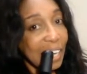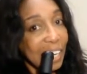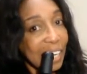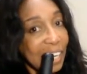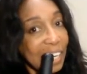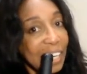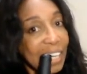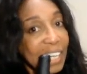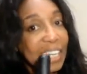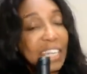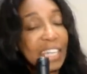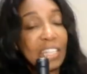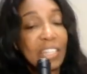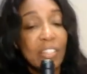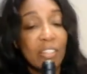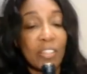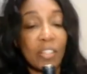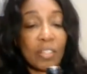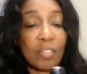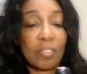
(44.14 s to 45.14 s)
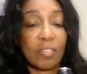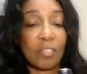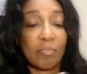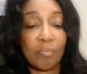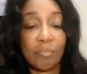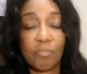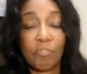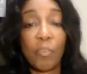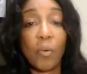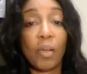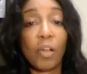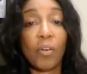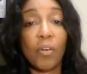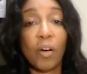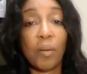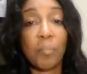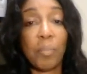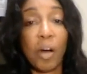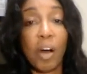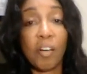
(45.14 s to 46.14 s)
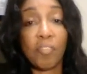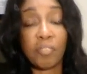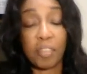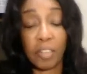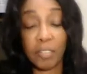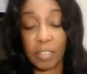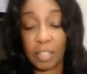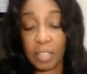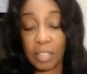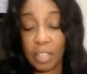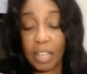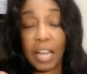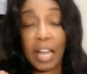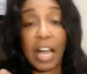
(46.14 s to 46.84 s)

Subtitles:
I'd eat the foil up off of it.